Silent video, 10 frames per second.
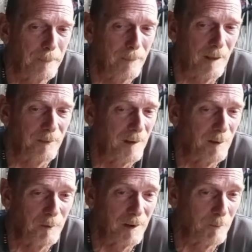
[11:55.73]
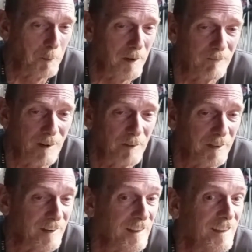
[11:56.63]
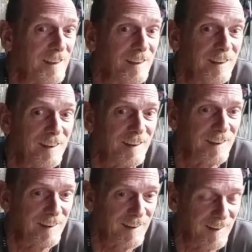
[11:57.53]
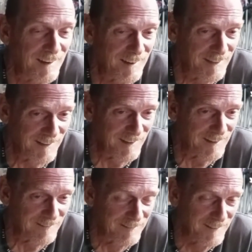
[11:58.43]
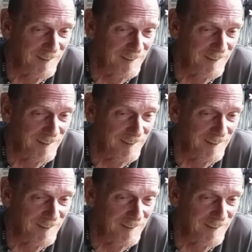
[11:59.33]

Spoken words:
Not that I would ever been involved in anything